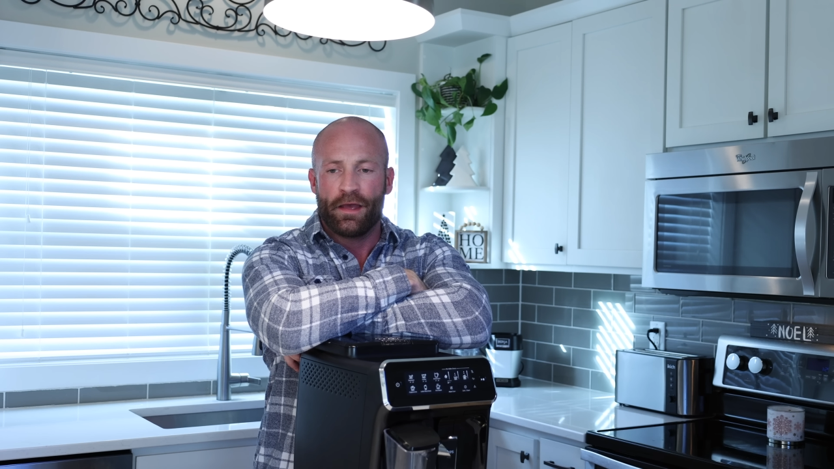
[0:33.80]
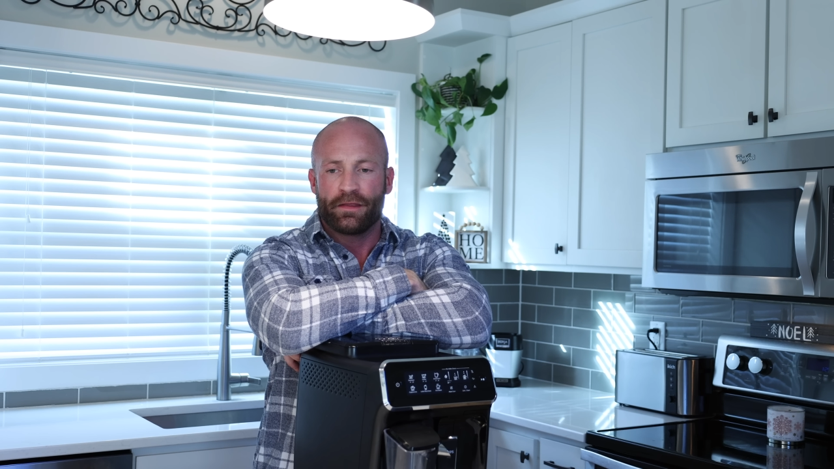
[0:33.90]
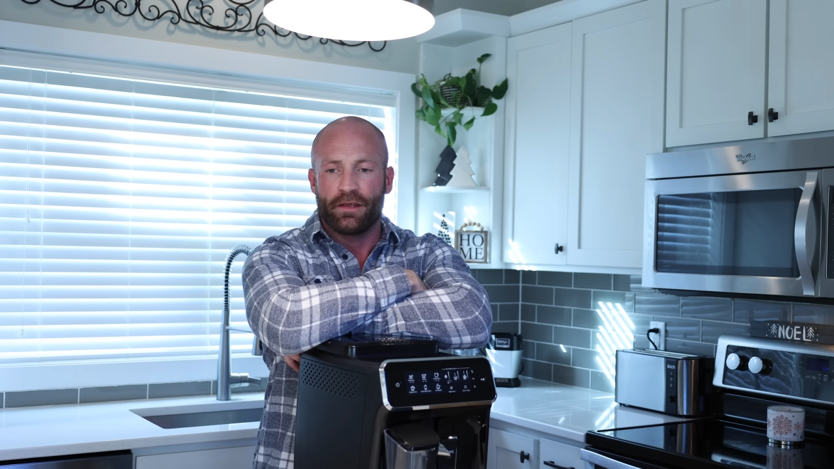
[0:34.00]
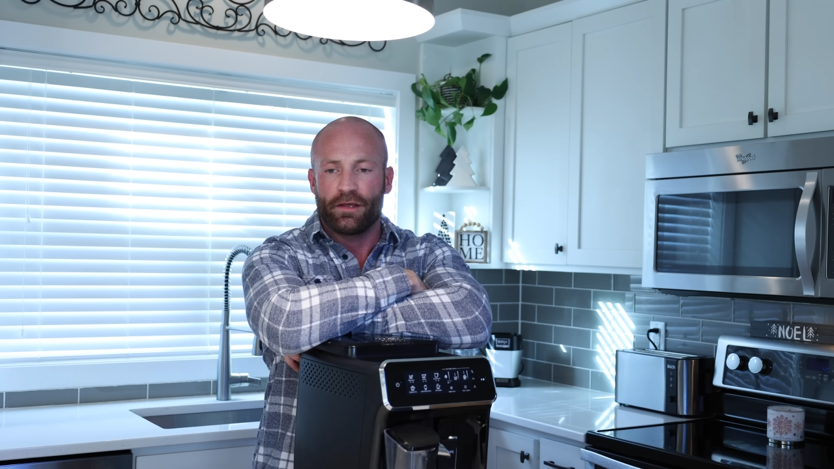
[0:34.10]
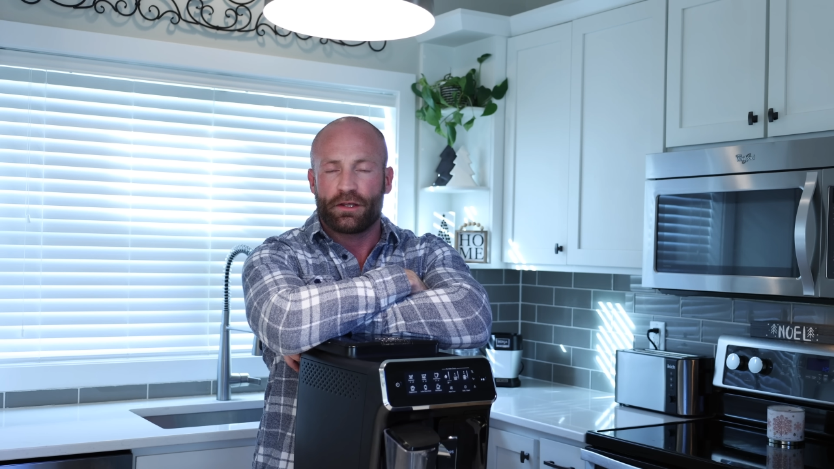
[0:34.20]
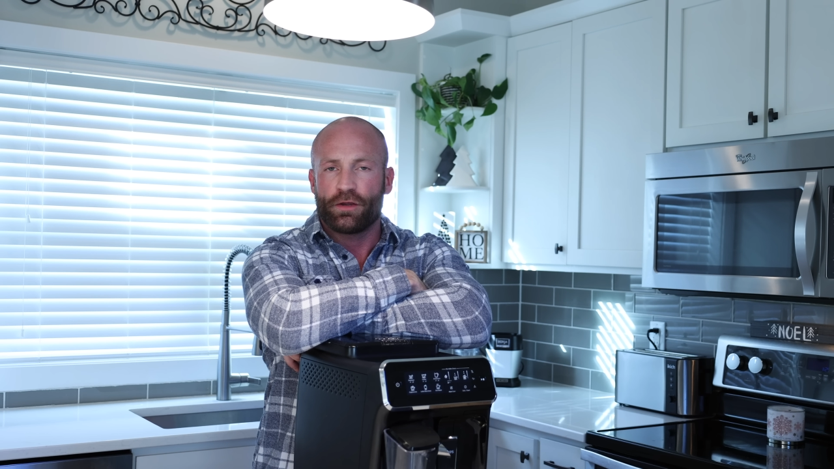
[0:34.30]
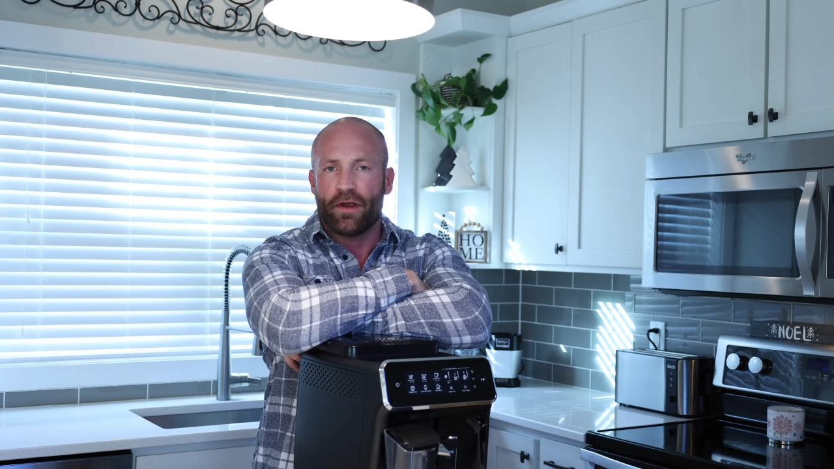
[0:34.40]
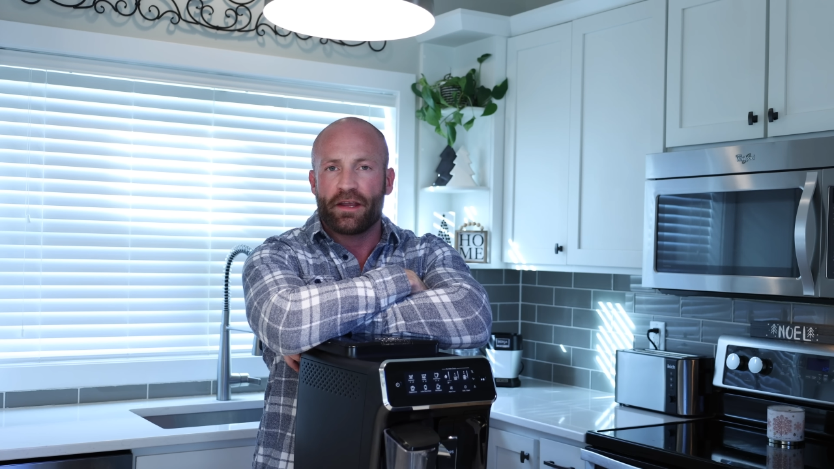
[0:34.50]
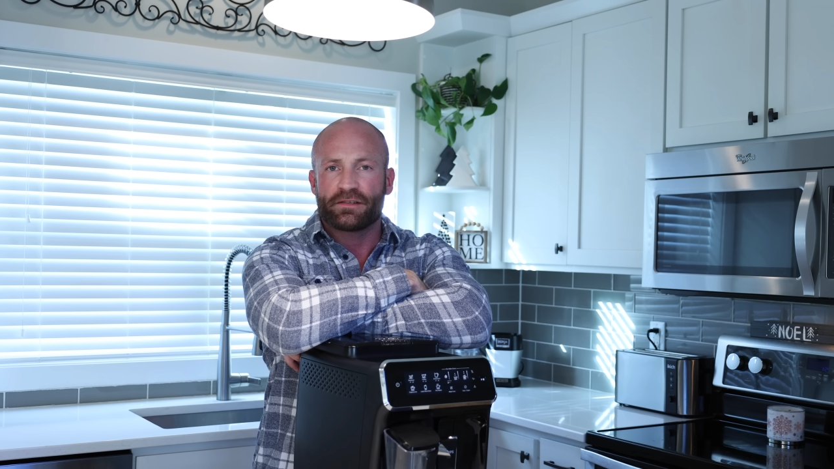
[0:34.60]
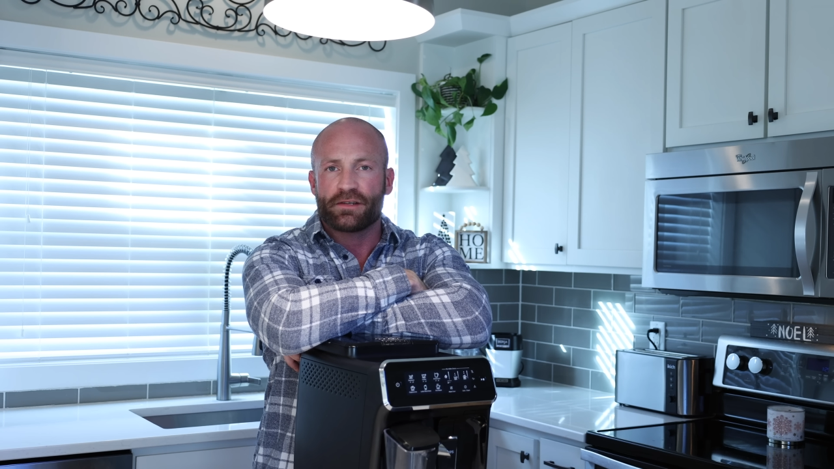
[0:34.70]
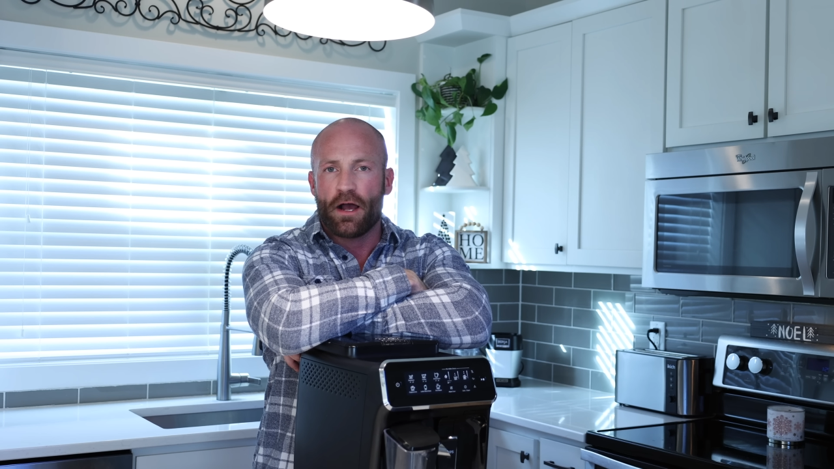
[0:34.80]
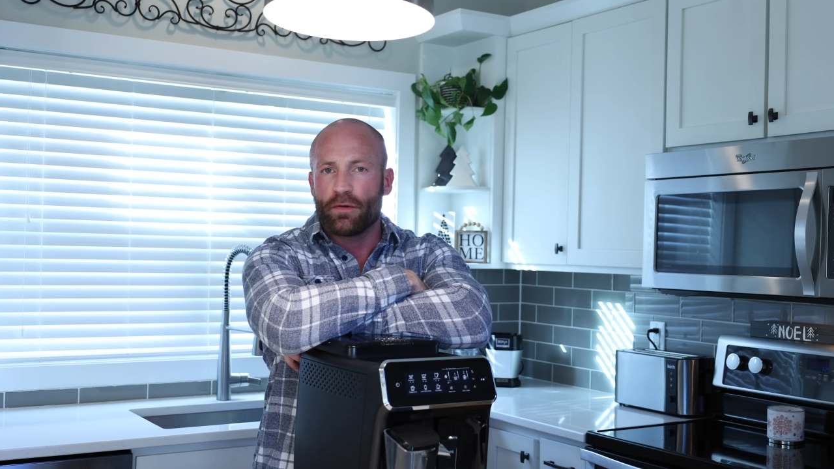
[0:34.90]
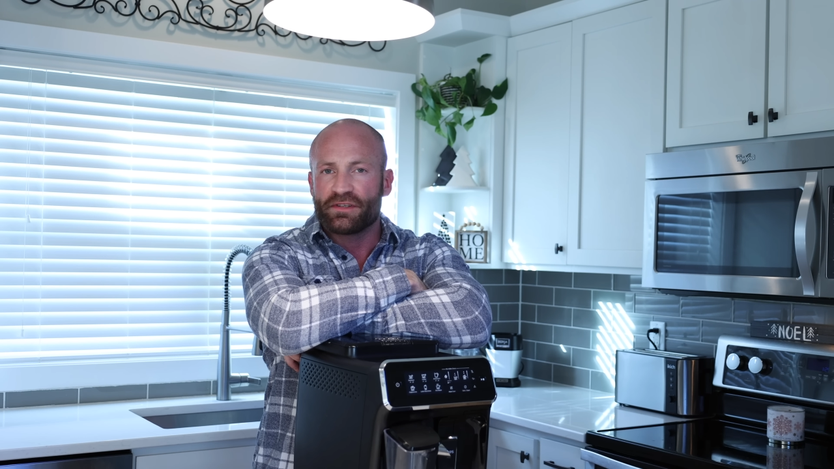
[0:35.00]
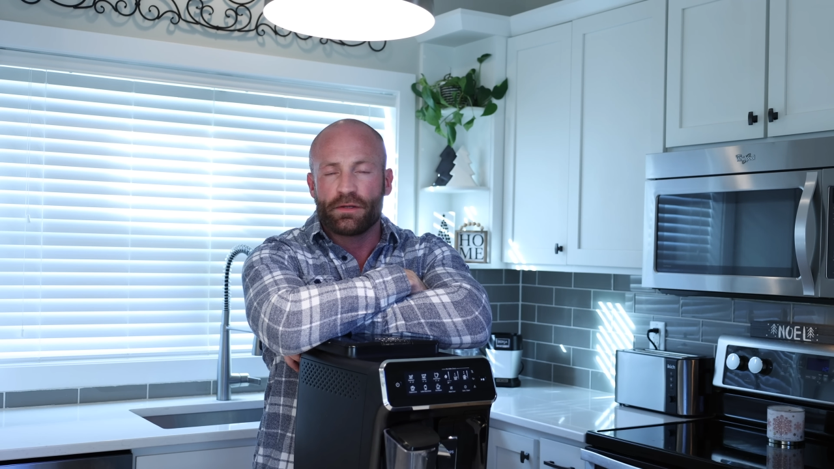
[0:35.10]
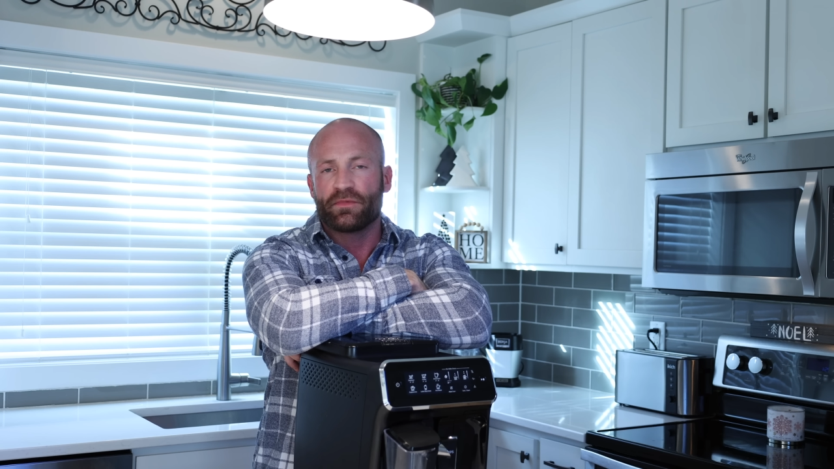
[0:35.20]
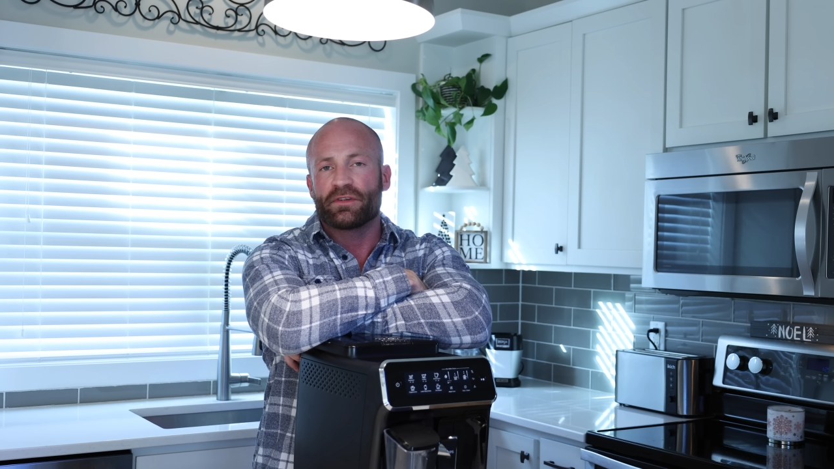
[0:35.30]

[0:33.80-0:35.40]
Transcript: The Keurigs always seem